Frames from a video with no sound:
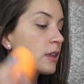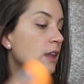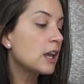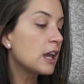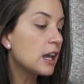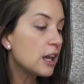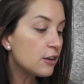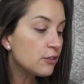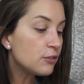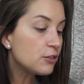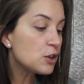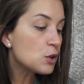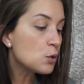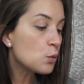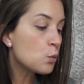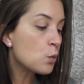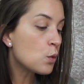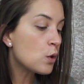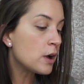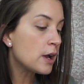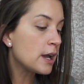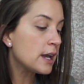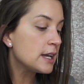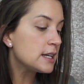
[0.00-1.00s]
If you
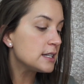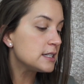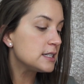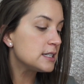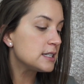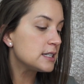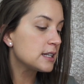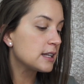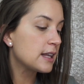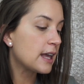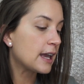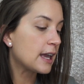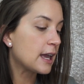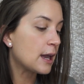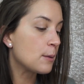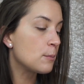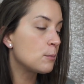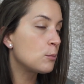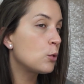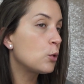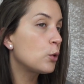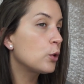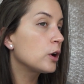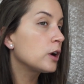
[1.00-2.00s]
want like a
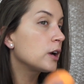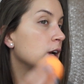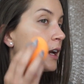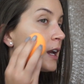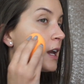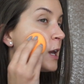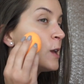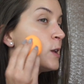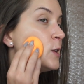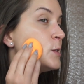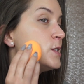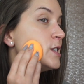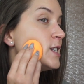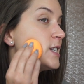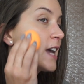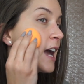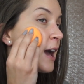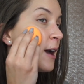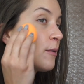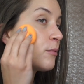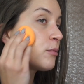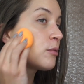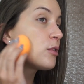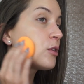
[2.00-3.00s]
more
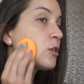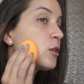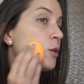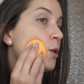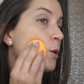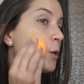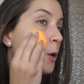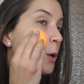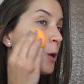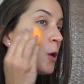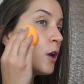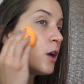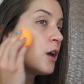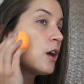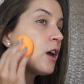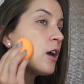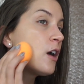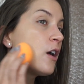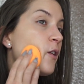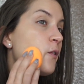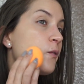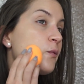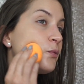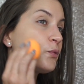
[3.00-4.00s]
in-depth
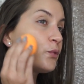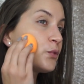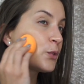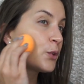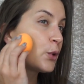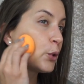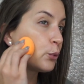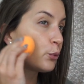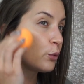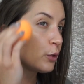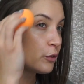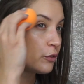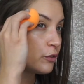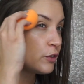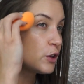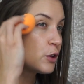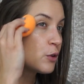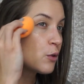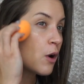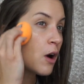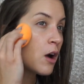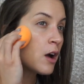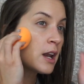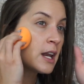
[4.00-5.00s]

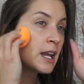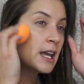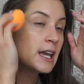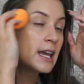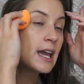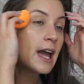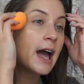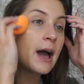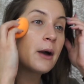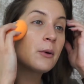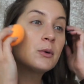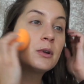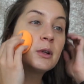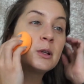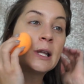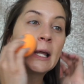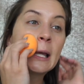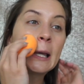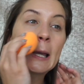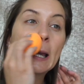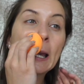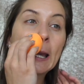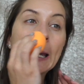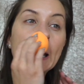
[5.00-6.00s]
review on it, I will
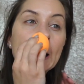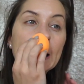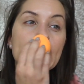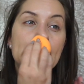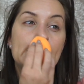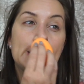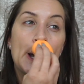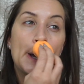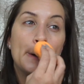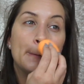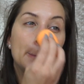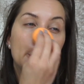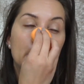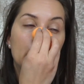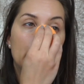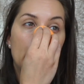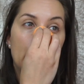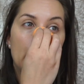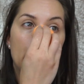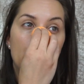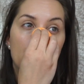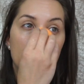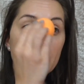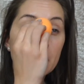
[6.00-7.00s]
link it down
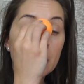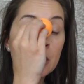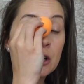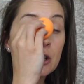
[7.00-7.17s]
below in the